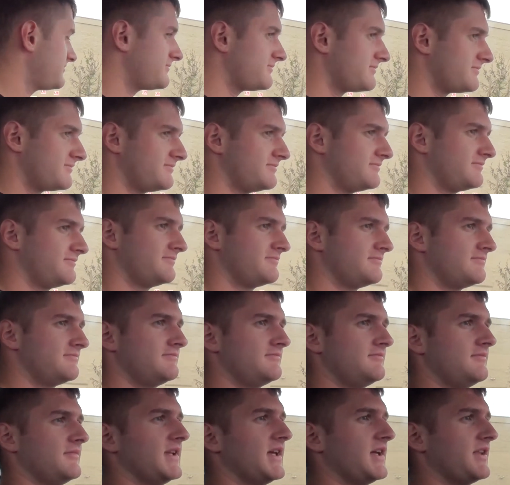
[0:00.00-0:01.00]
What?
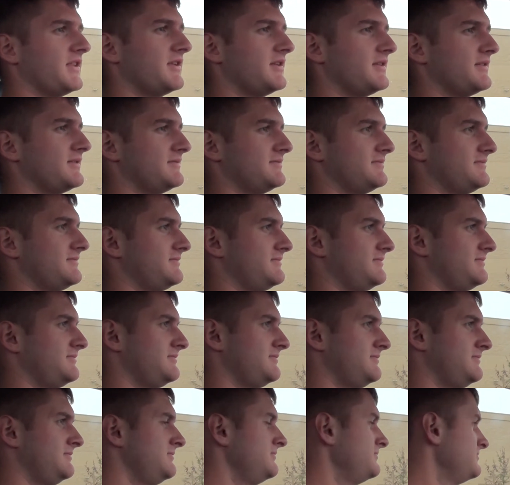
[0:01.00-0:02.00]

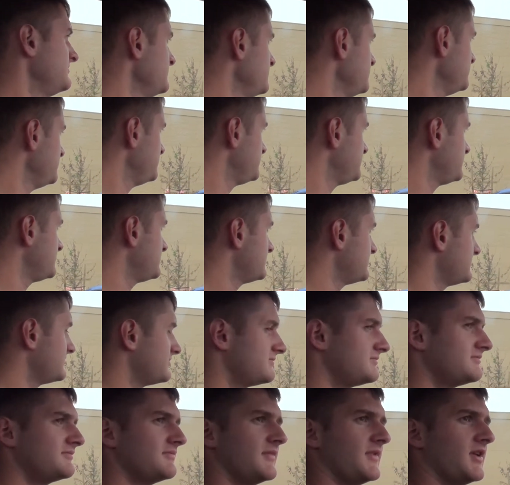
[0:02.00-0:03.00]
Rude?
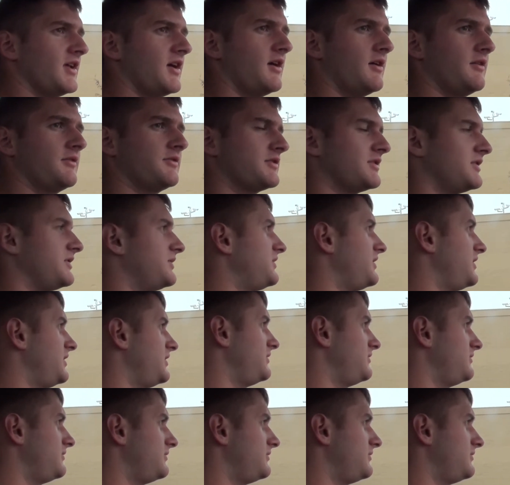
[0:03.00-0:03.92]
No, I was going to say,